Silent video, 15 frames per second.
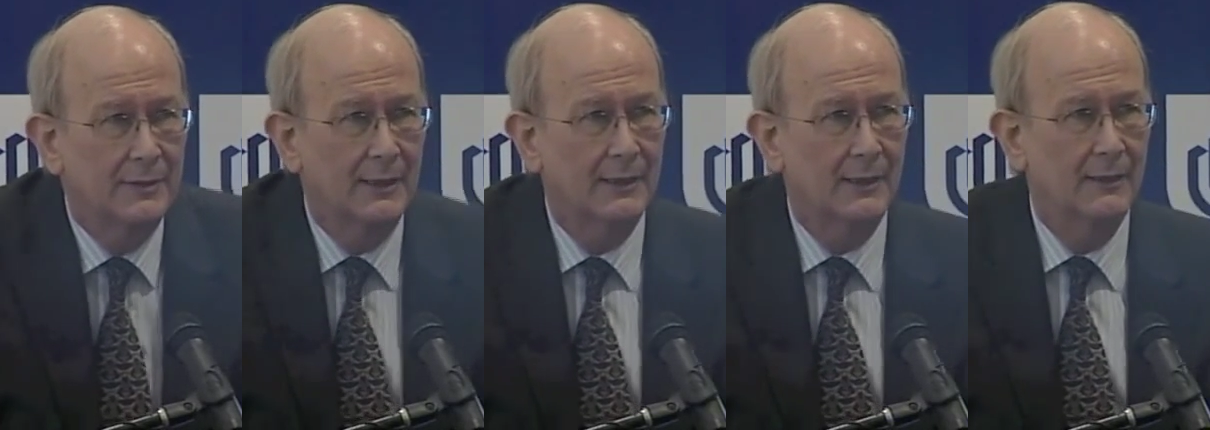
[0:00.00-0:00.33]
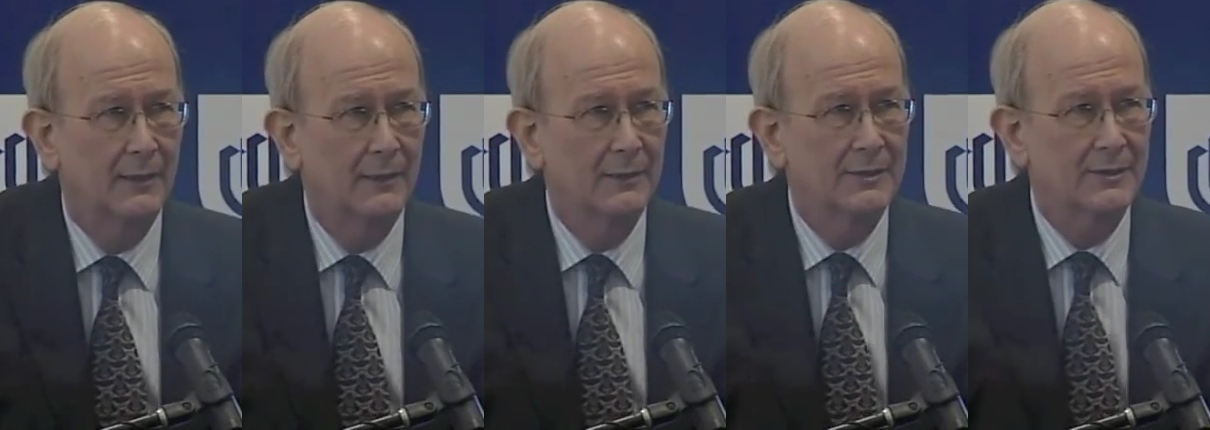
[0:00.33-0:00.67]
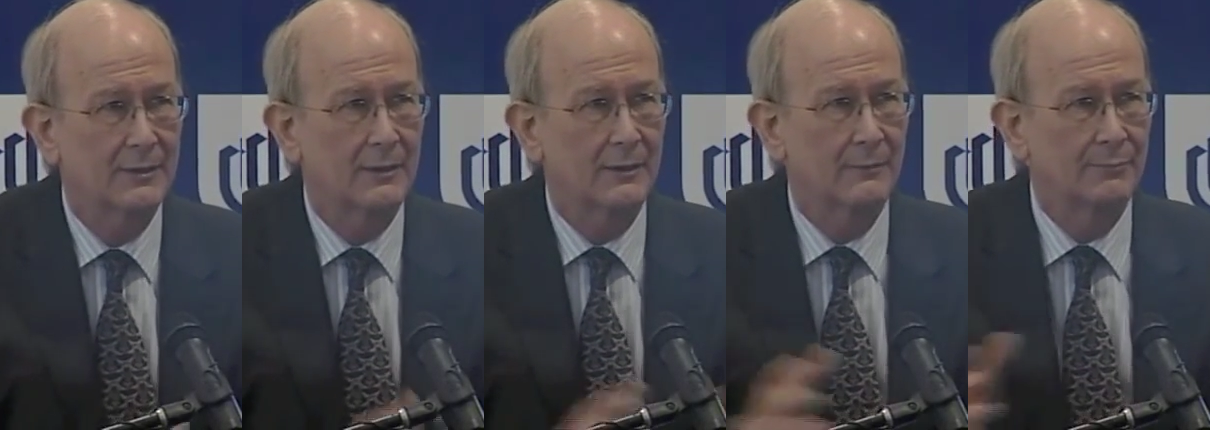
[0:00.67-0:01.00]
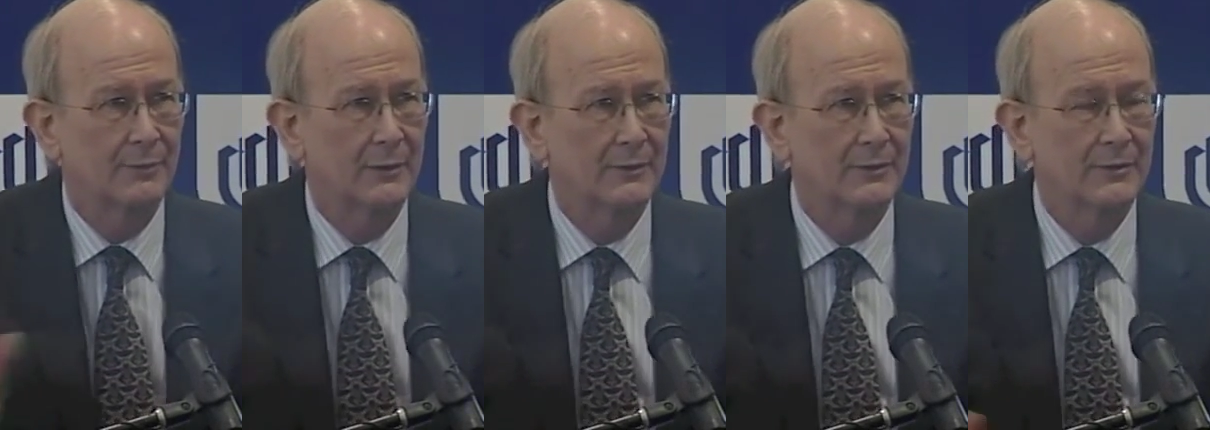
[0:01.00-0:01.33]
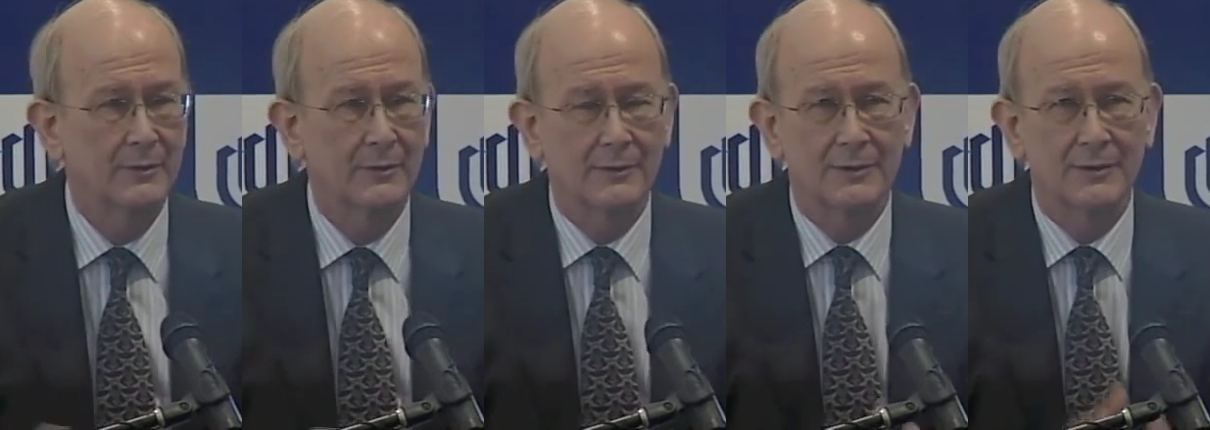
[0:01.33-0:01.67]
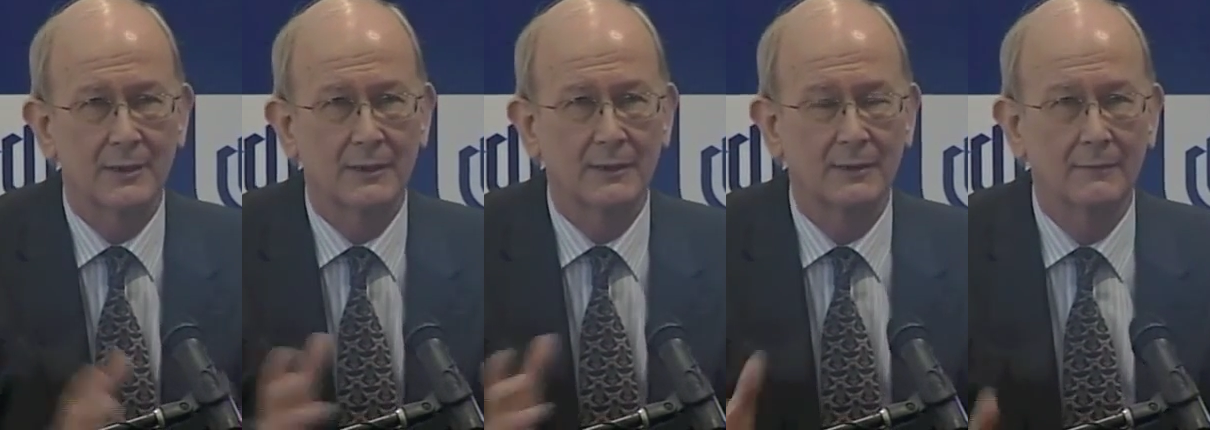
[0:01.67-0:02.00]
take a holistic approach to the
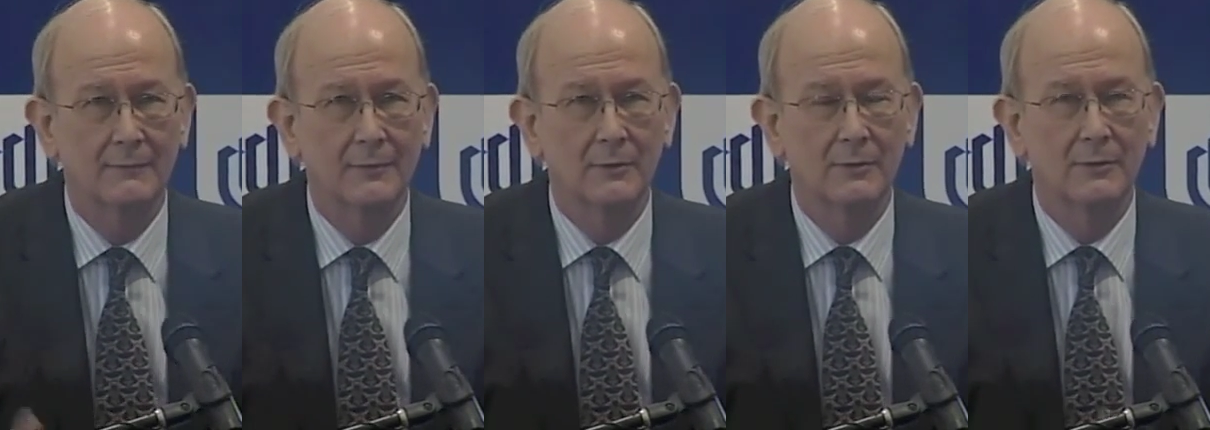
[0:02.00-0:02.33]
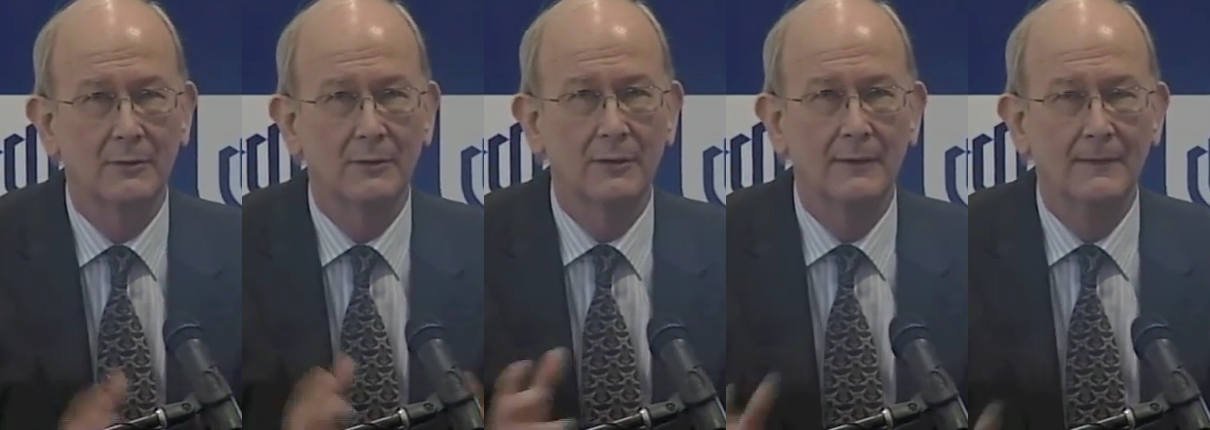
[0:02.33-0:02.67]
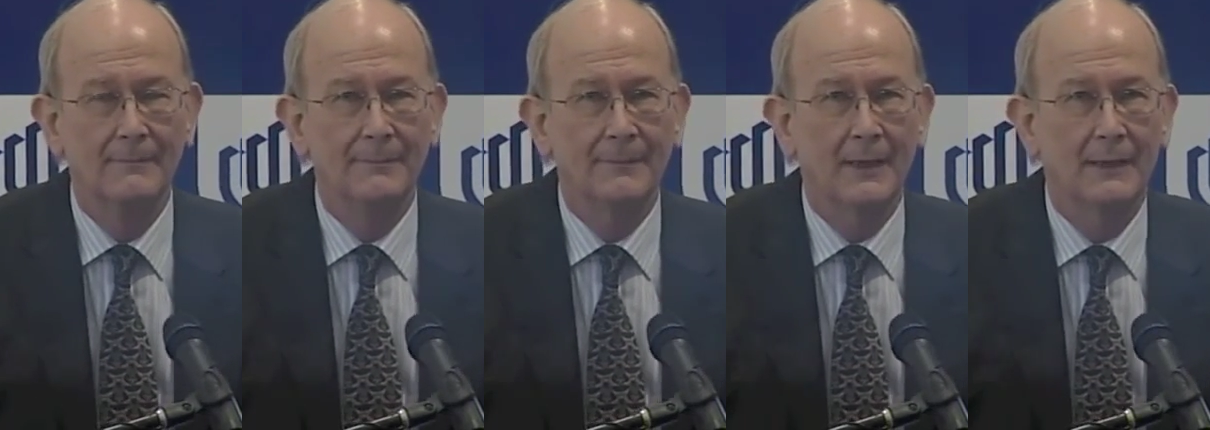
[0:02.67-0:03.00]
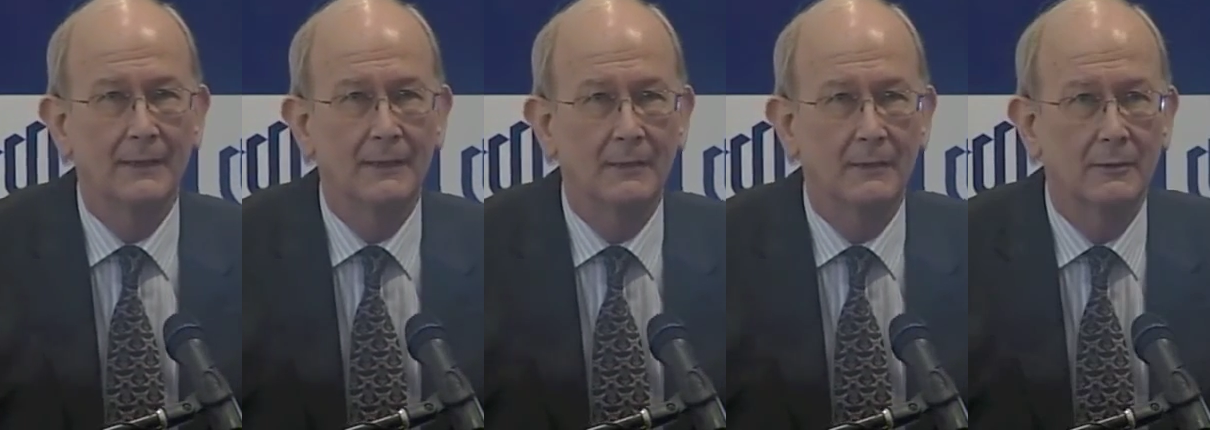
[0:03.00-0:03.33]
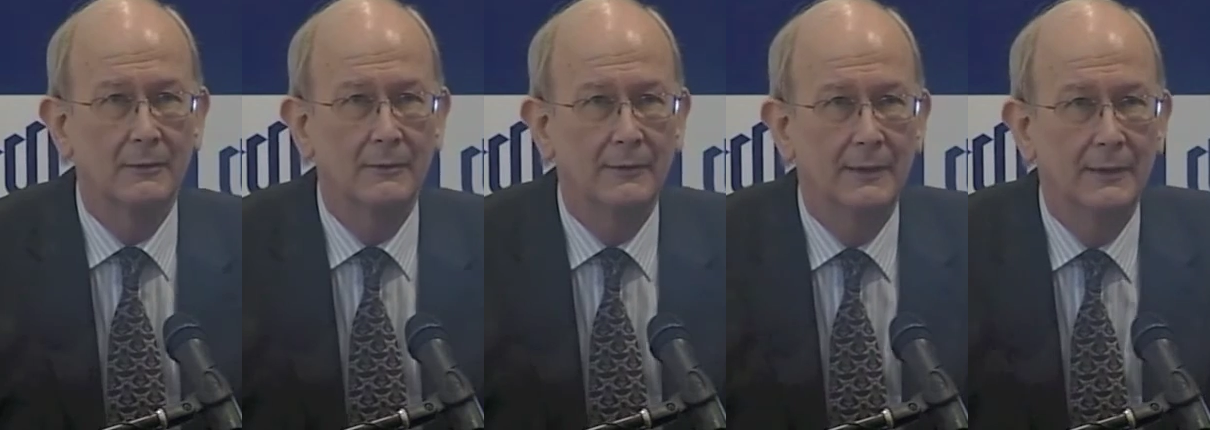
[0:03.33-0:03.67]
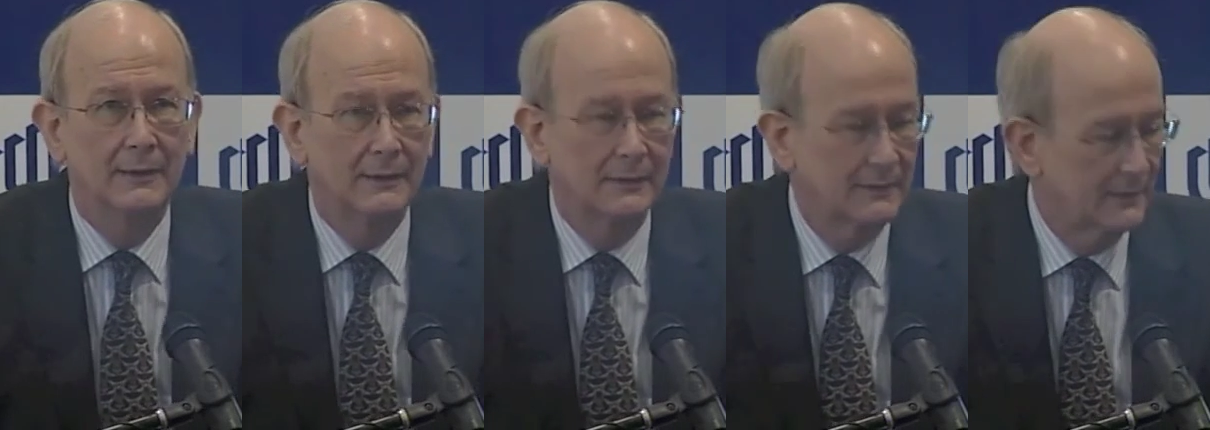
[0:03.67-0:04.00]
study of law and include
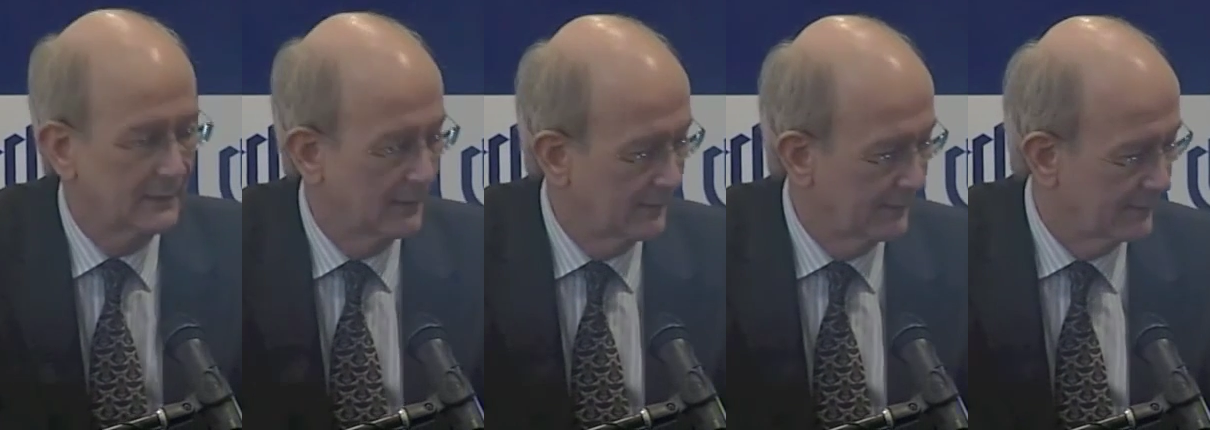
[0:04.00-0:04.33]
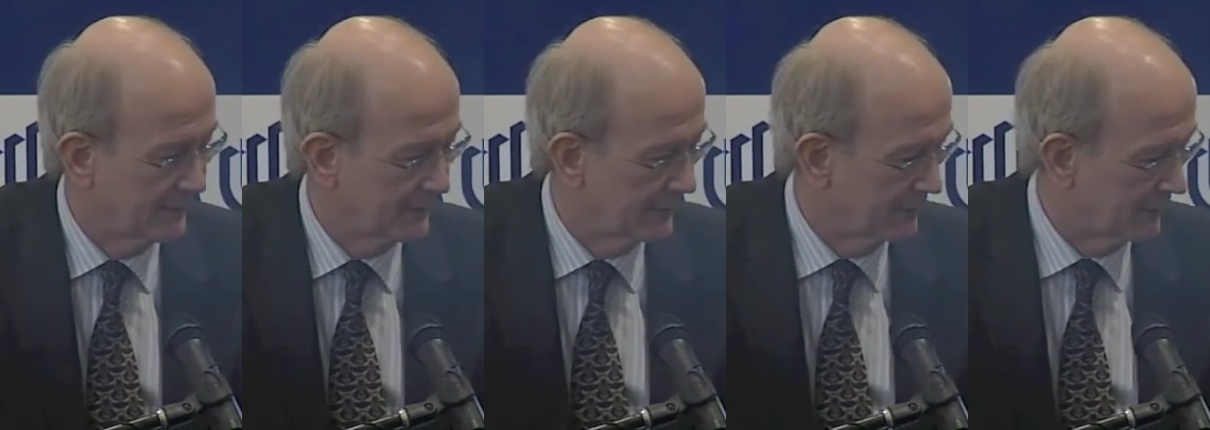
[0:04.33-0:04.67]
in it this